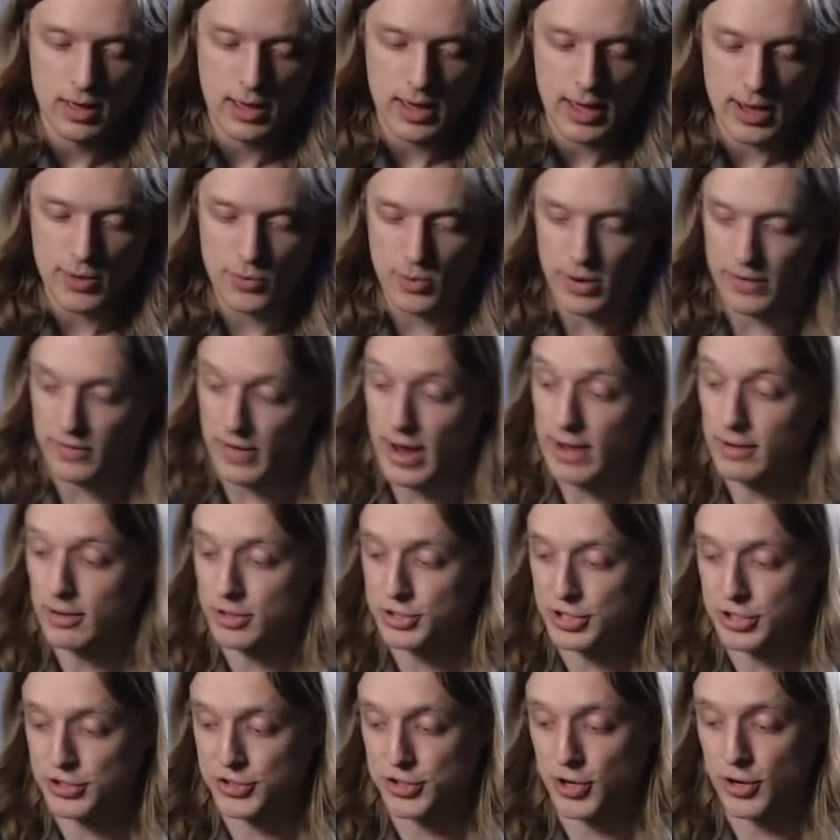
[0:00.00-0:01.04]
With
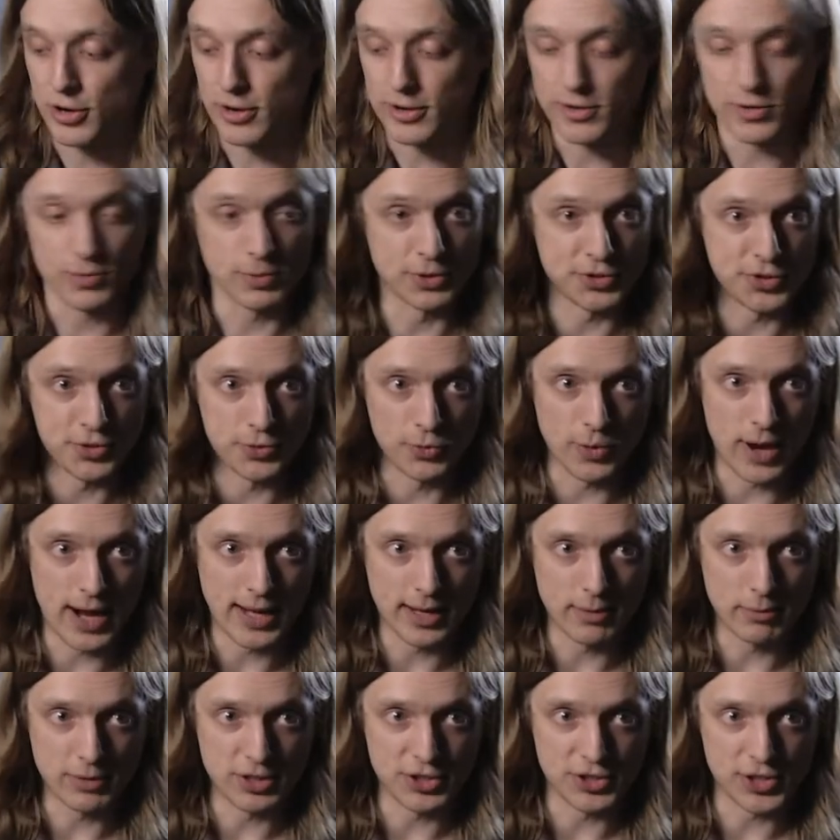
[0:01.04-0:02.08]
energy shards, which are
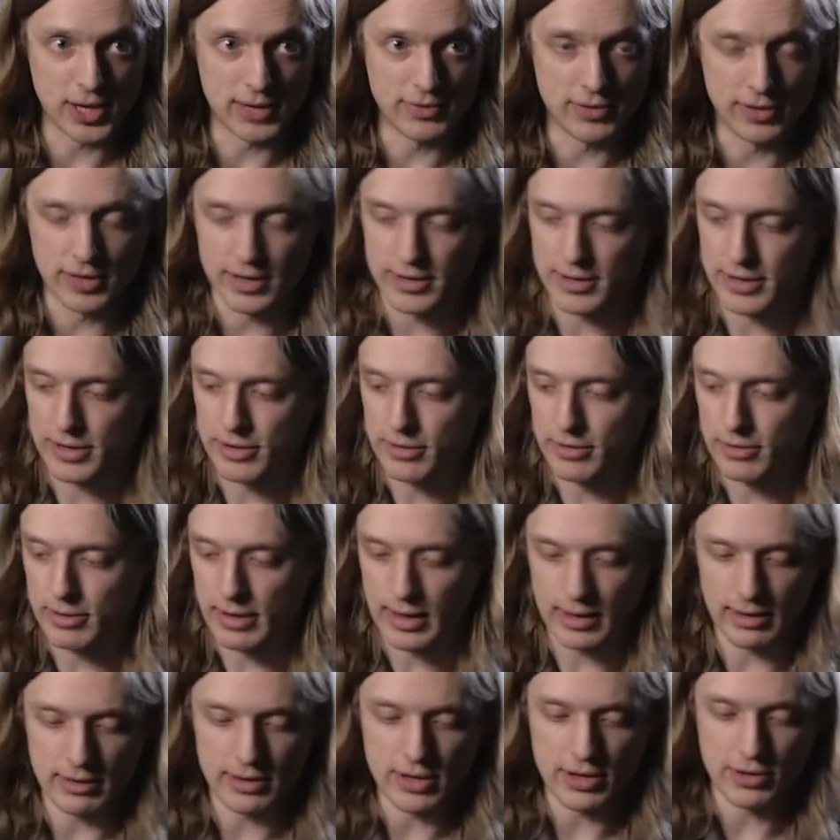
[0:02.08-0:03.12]
randomly shuffled into
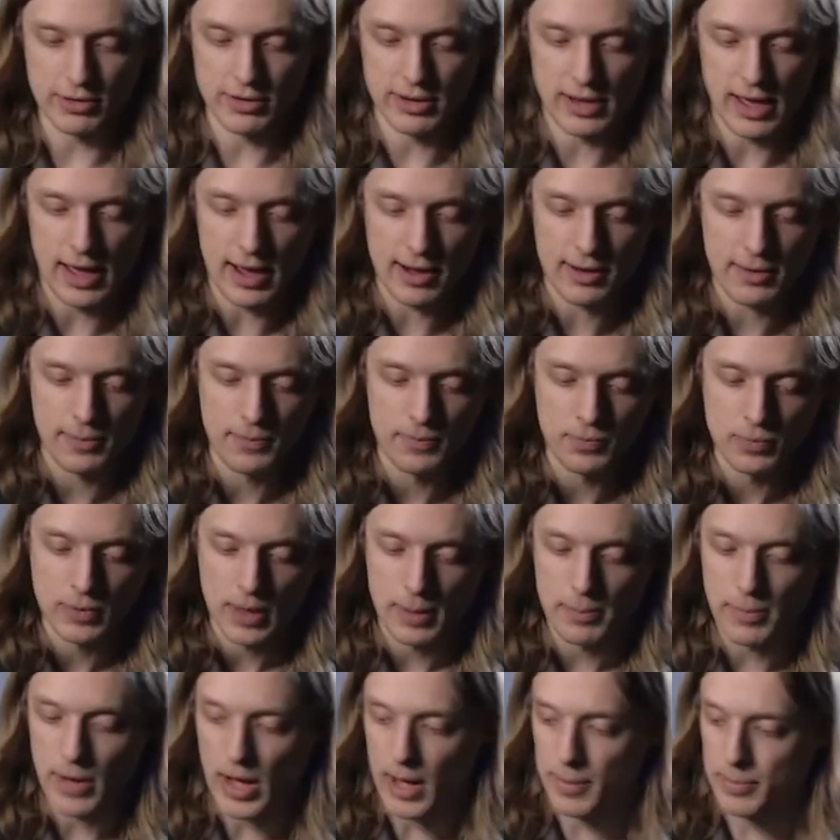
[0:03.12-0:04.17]
your deck,
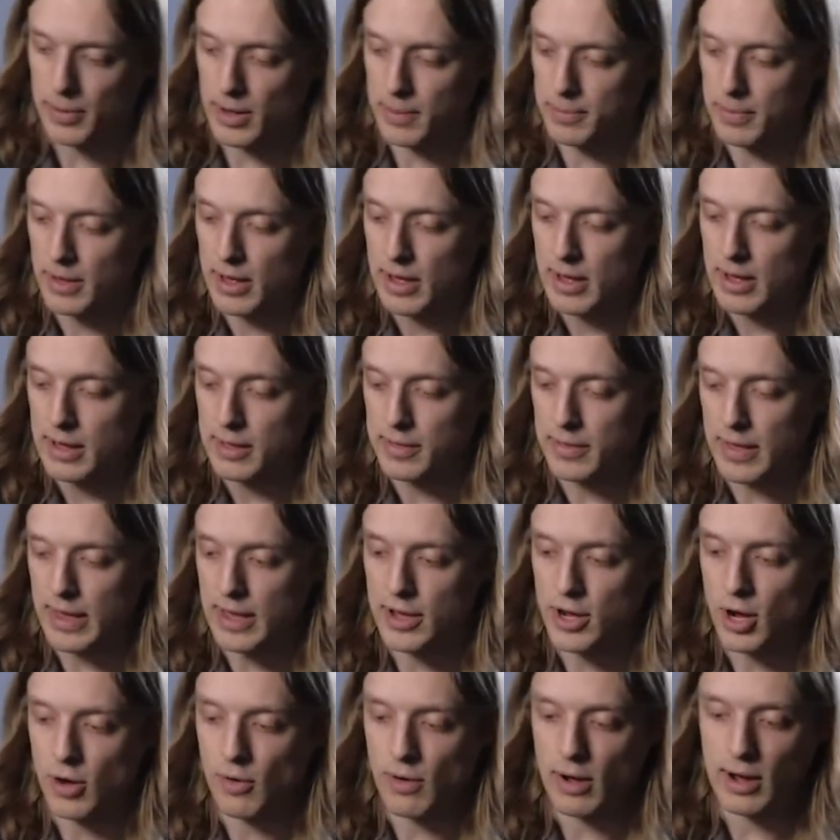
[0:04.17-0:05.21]
pop up. They
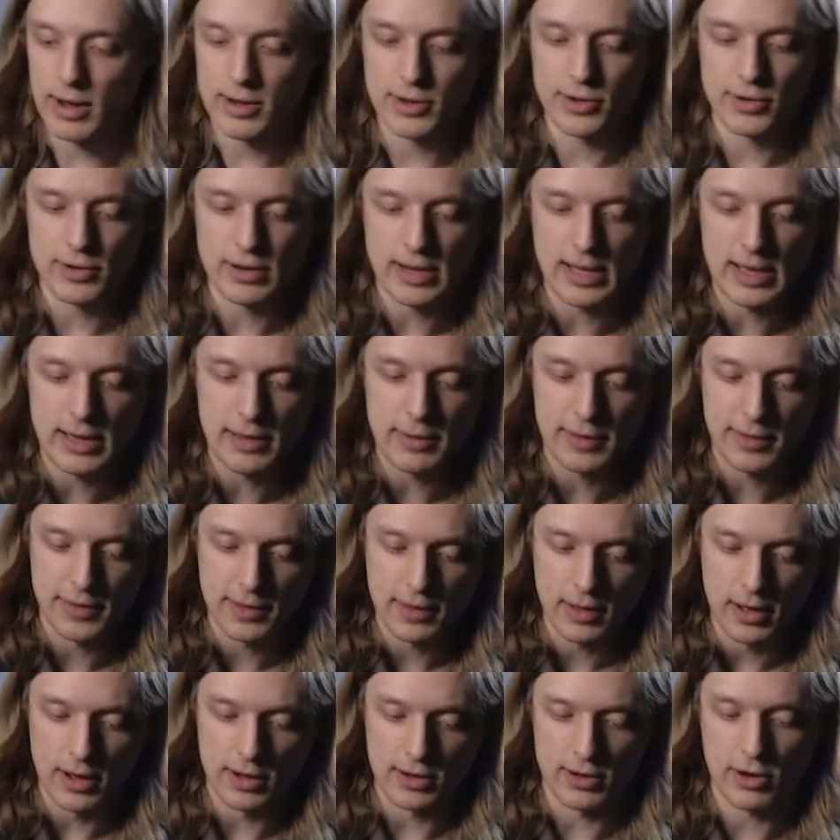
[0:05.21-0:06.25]
go underneath
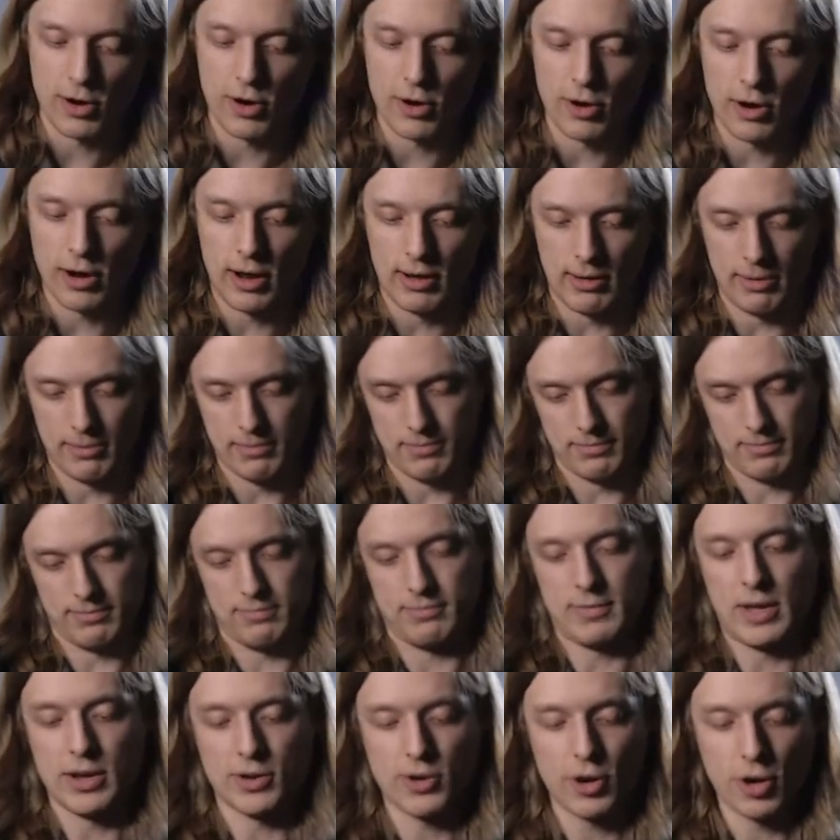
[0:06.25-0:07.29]
a card
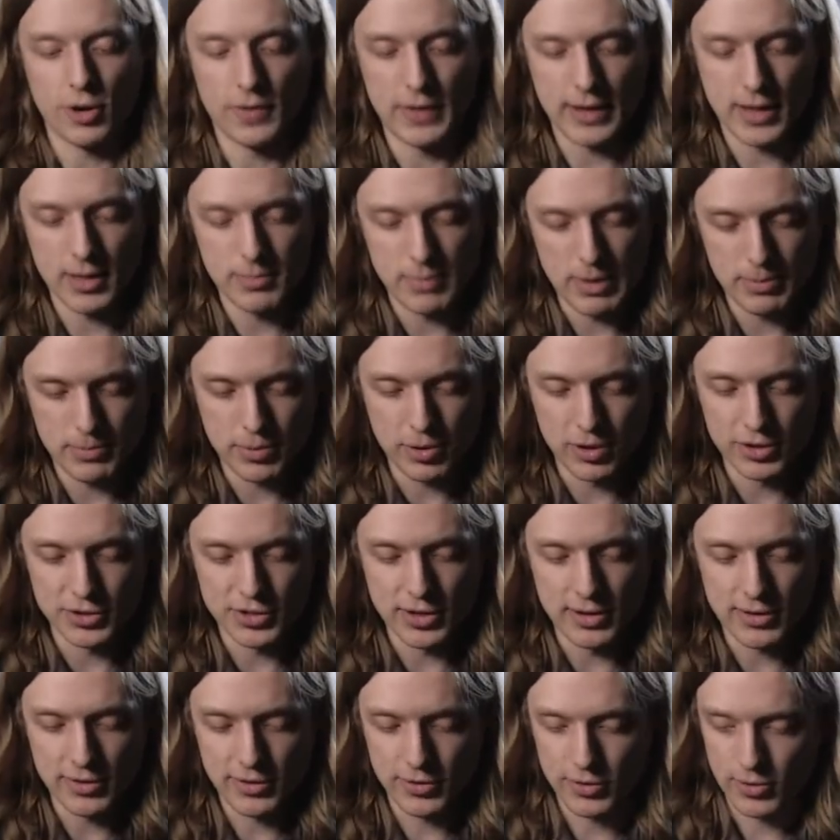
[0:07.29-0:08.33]
that can be
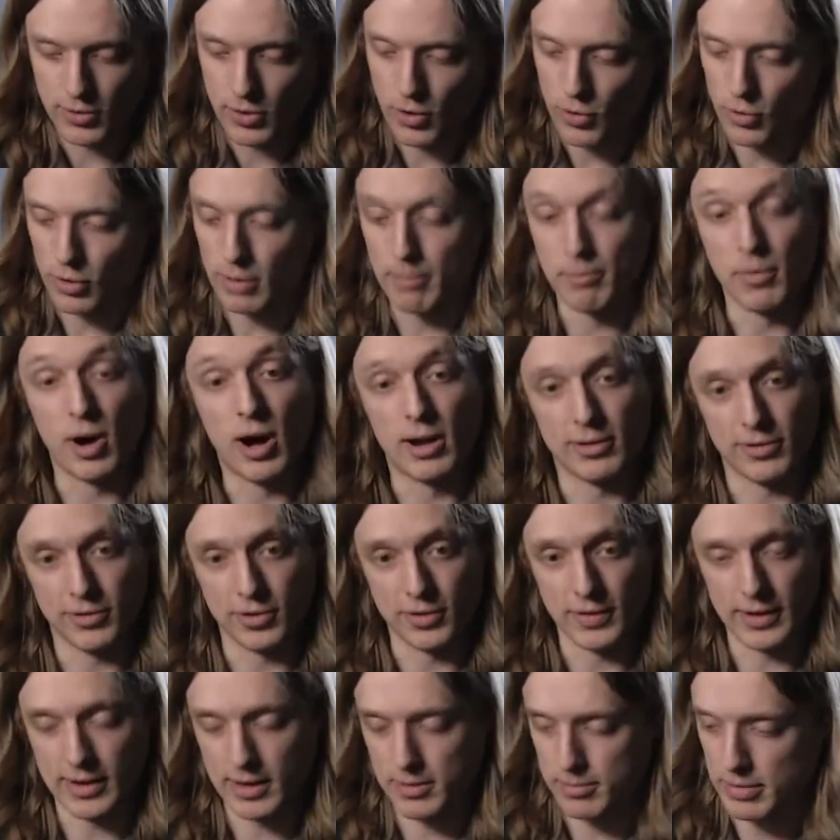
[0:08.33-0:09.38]
purchased or a monster
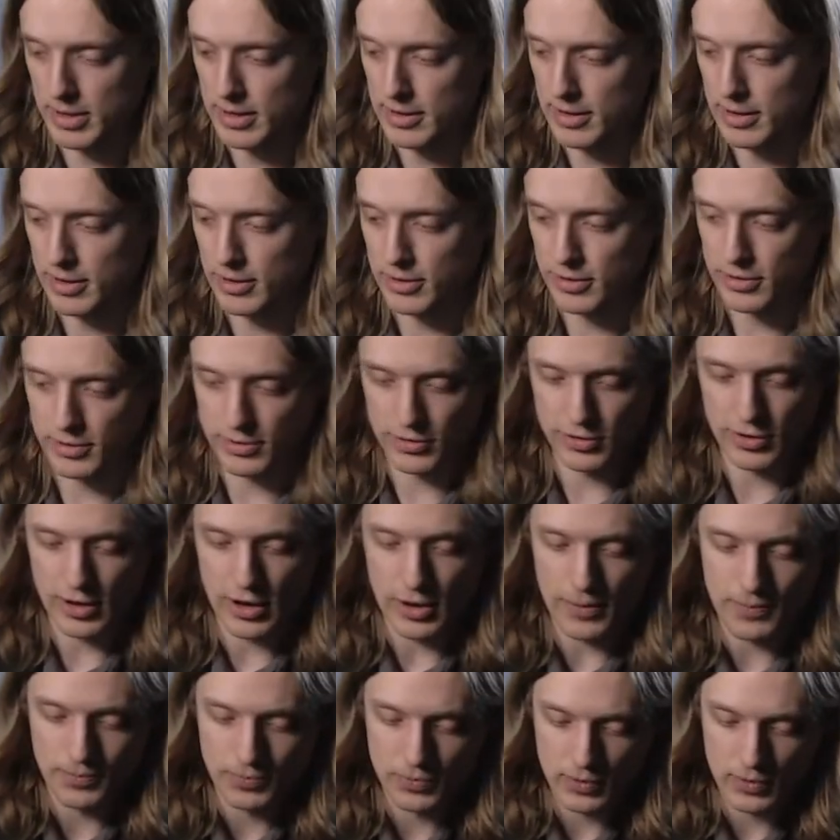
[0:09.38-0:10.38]
that can be killed. So